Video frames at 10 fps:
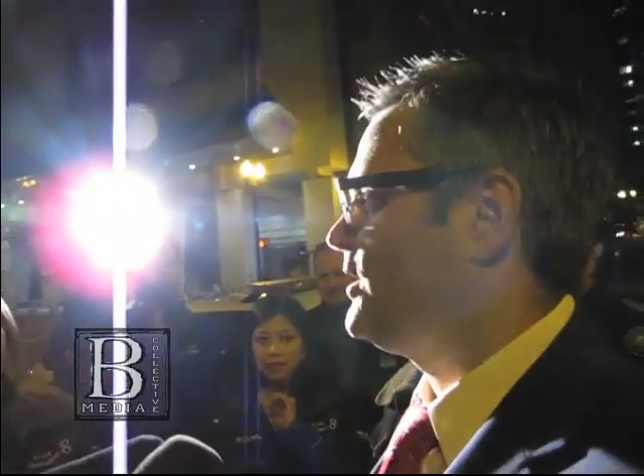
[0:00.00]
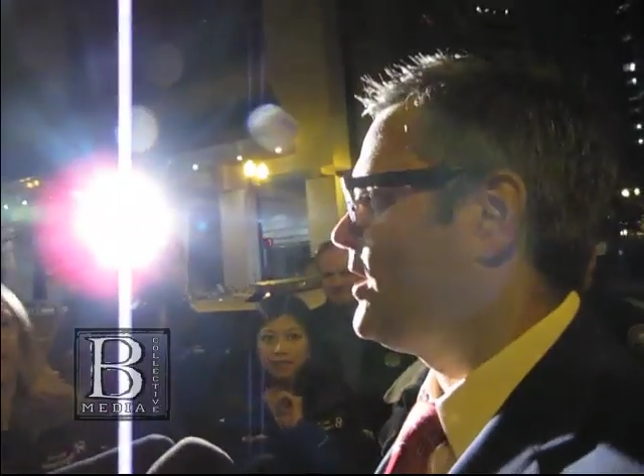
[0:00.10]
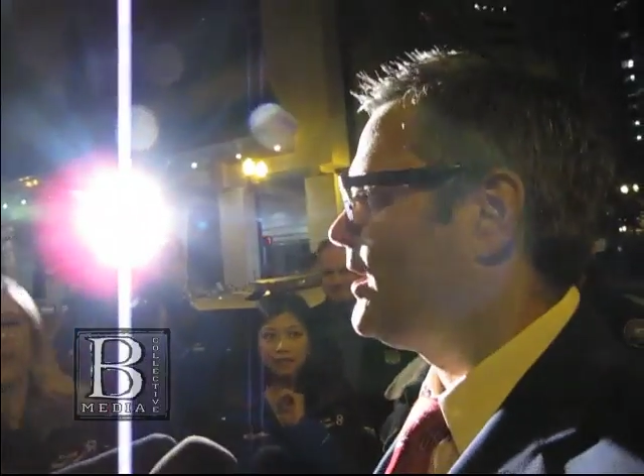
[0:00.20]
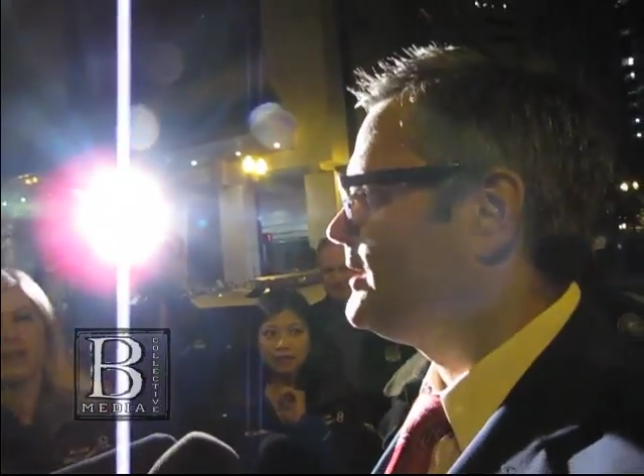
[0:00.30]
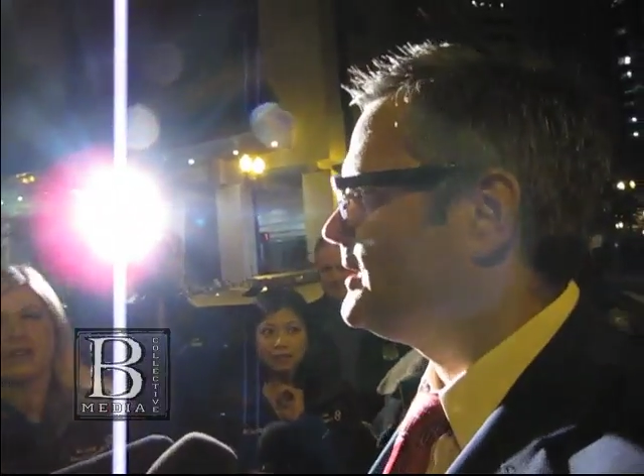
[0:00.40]

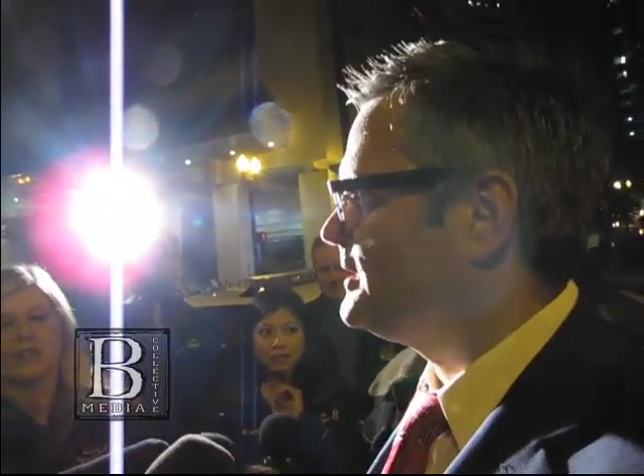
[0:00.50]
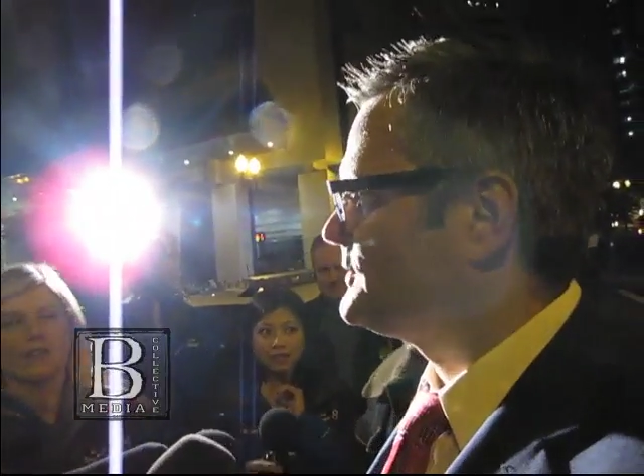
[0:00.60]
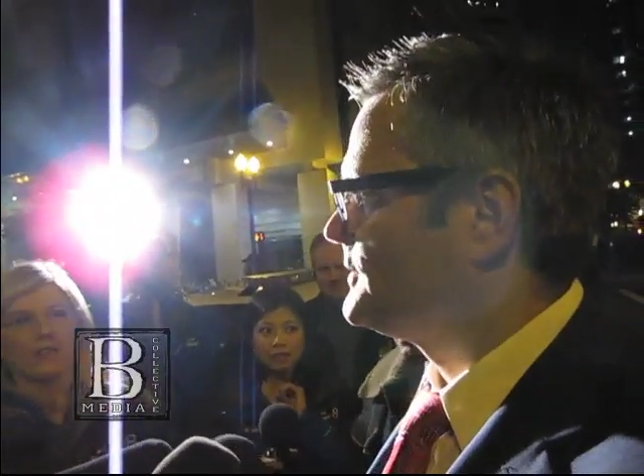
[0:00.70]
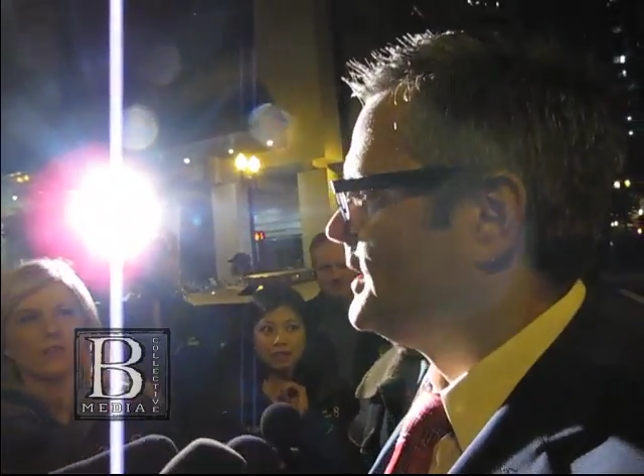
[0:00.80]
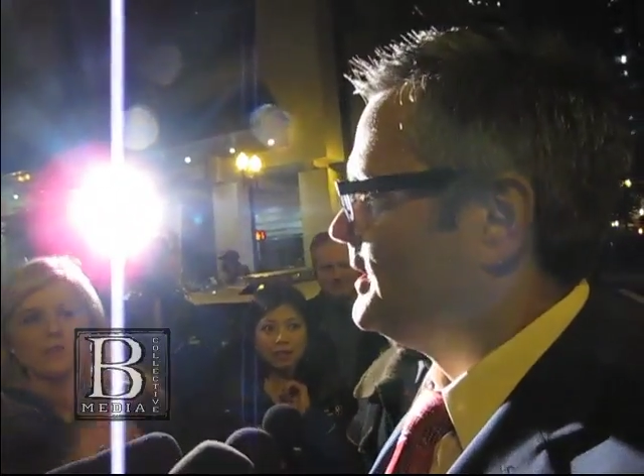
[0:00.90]
know,
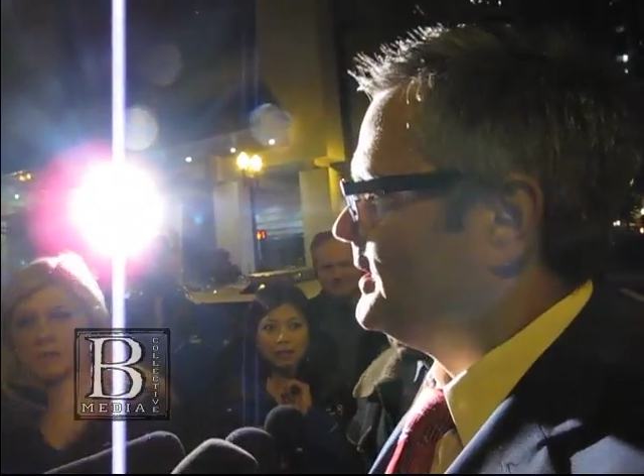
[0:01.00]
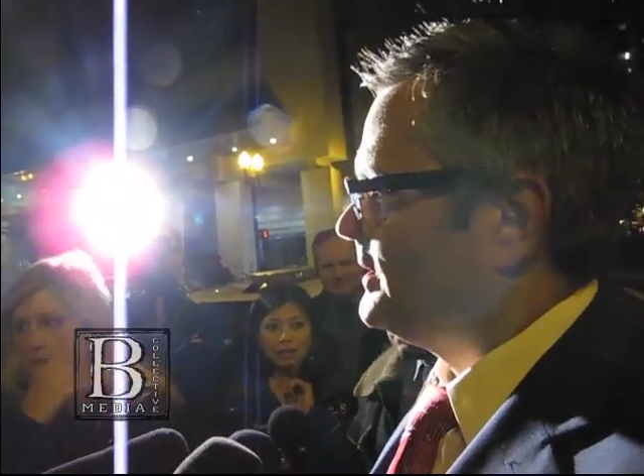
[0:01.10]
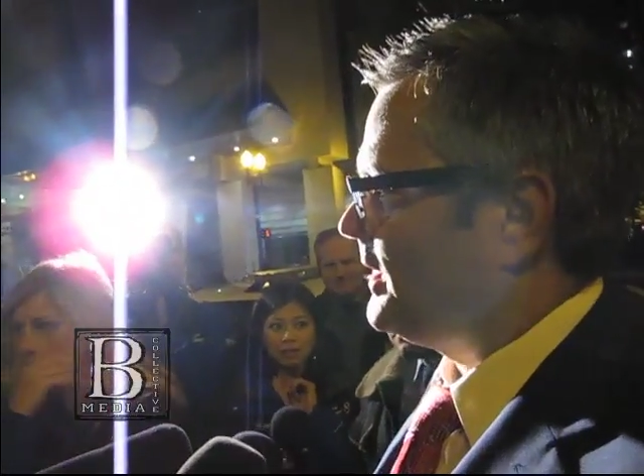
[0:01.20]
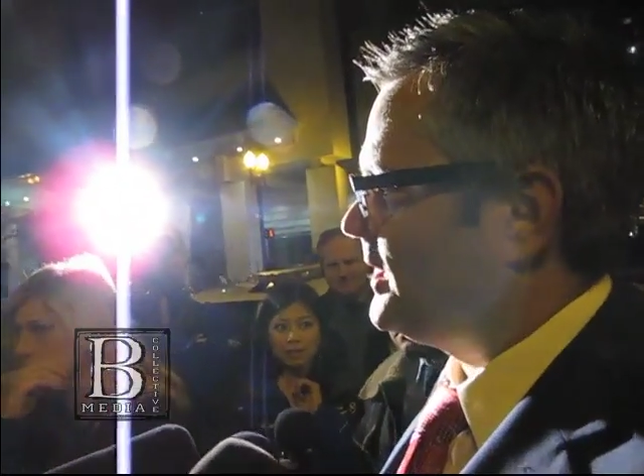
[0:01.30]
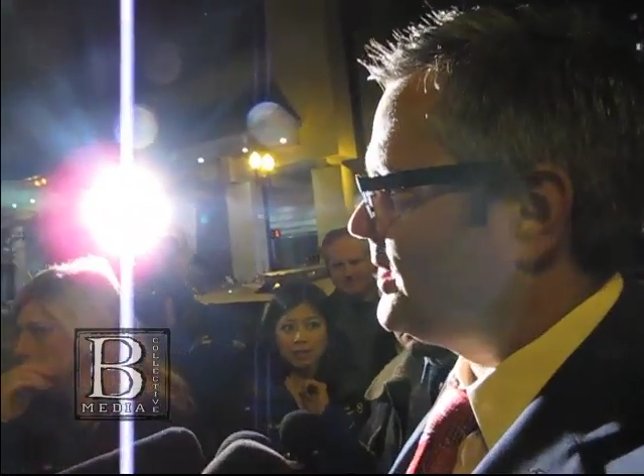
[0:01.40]
it's.
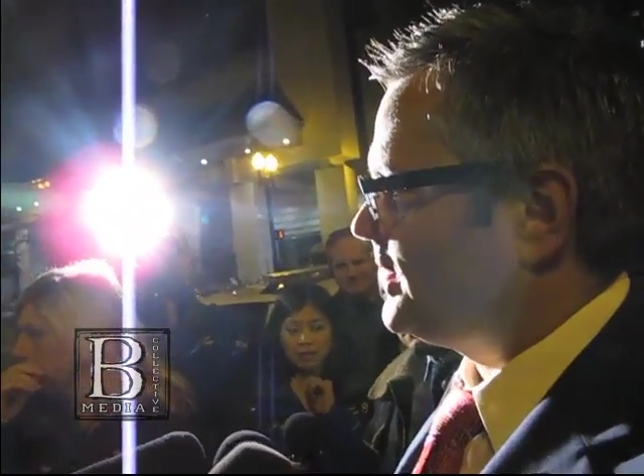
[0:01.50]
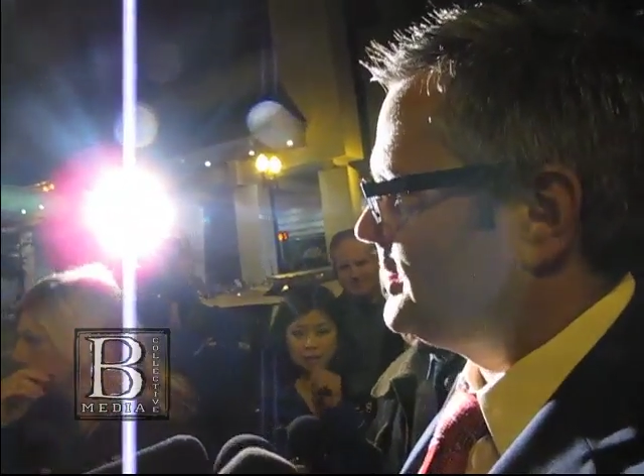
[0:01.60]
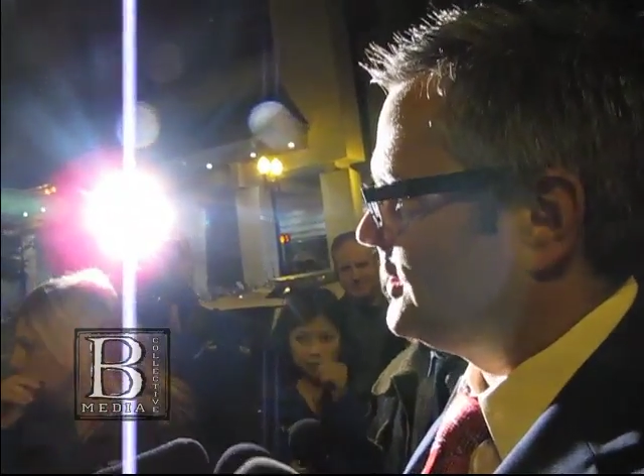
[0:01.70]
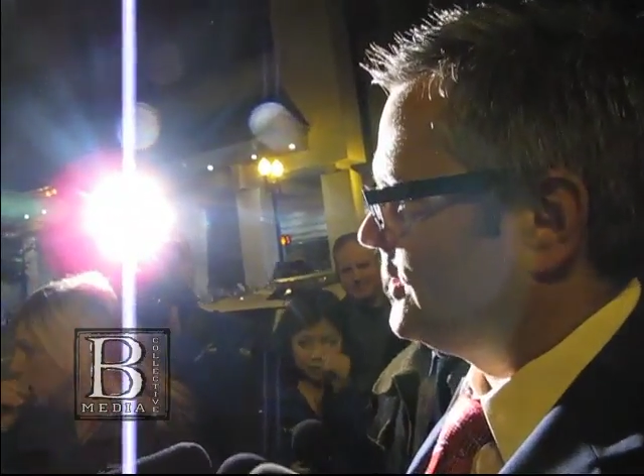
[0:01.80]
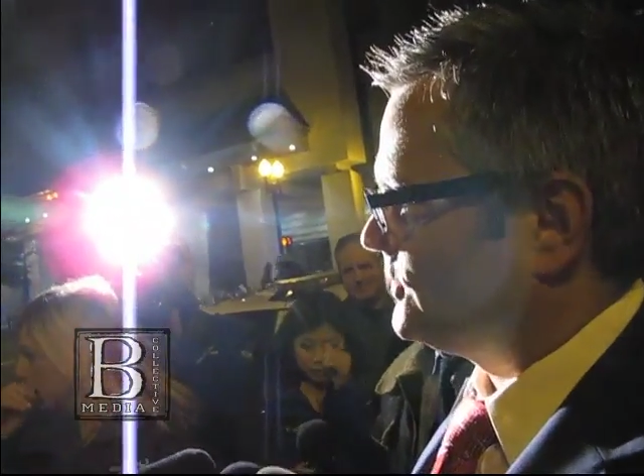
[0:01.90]

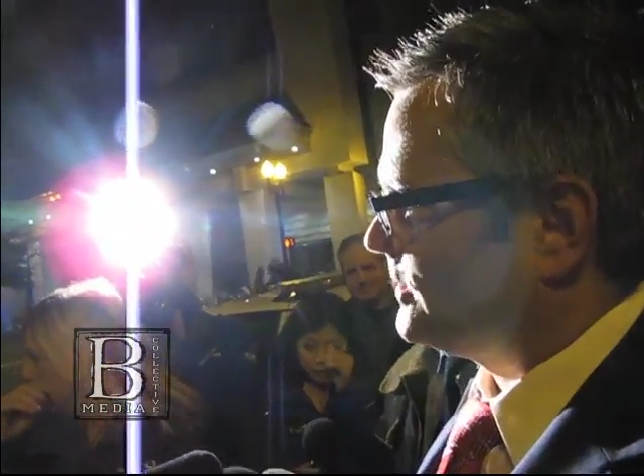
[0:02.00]
You know,